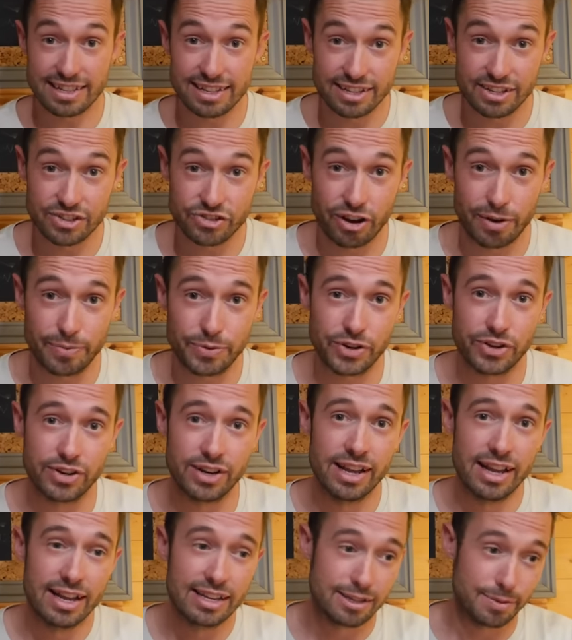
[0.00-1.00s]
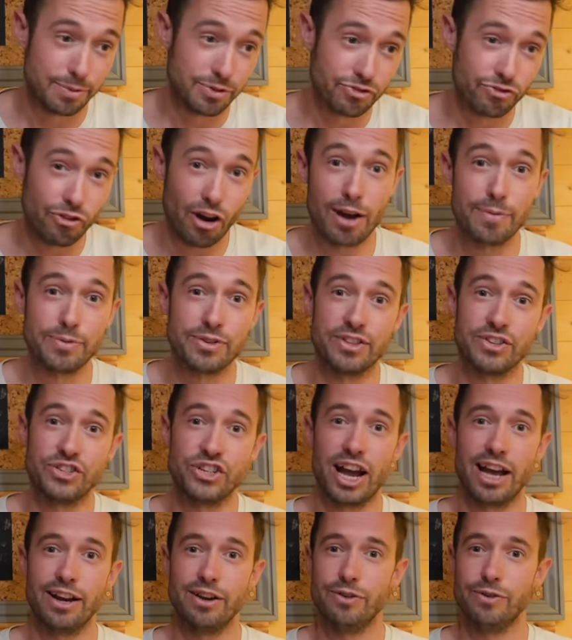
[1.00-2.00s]
in the description, subscribe to the
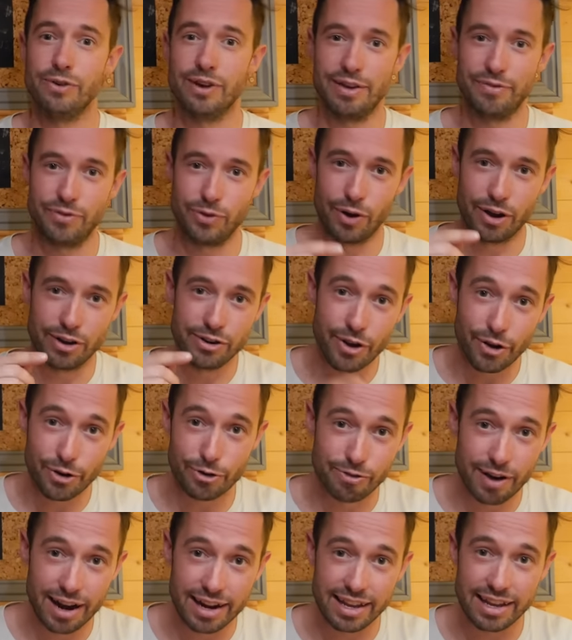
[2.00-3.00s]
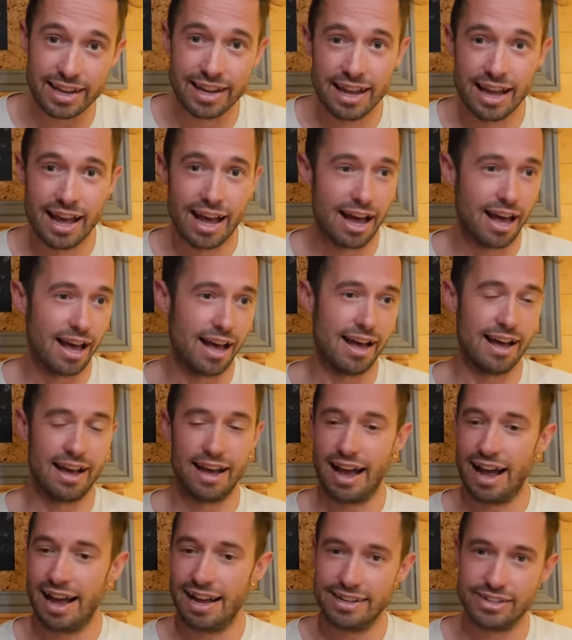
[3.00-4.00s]
channel if you are not already,
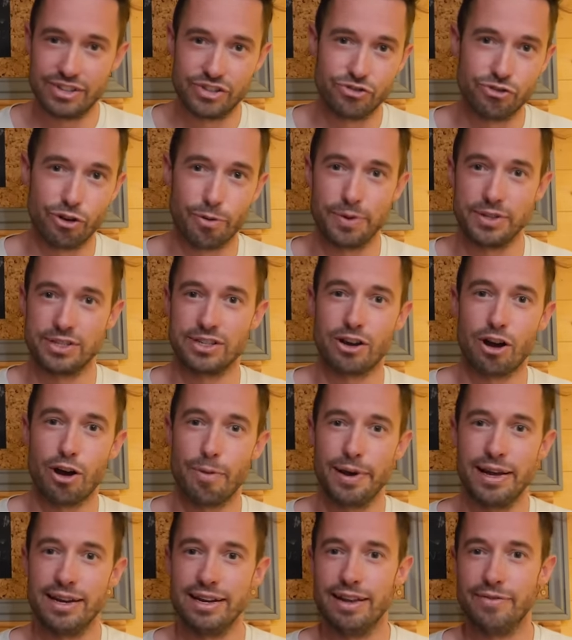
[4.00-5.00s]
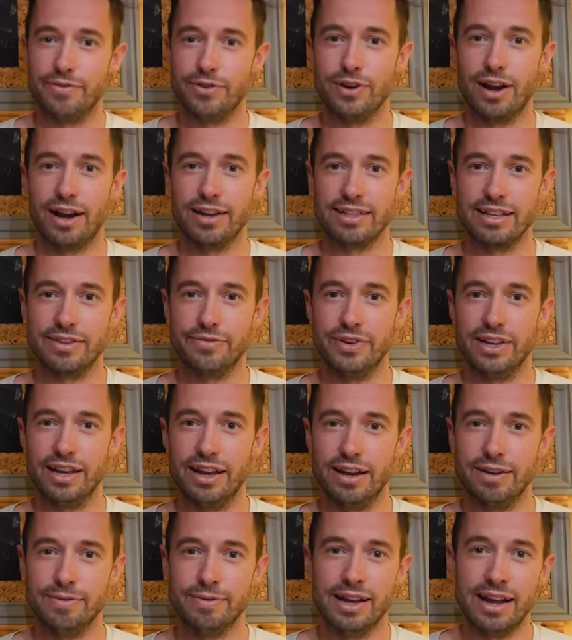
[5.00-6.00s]
and drop us a comment if you like this
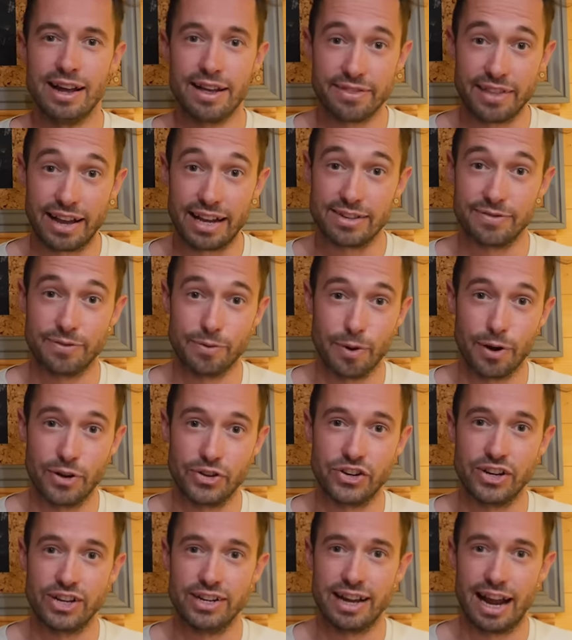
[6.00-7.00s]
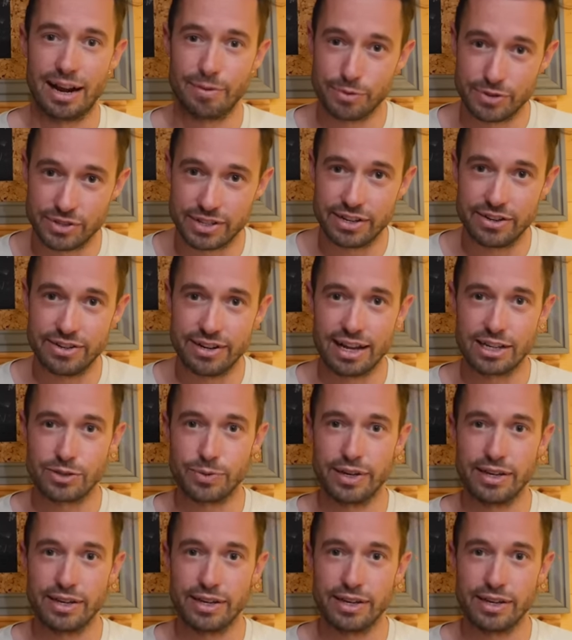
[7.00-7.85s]
video. Thanks for watching, and we'll see you next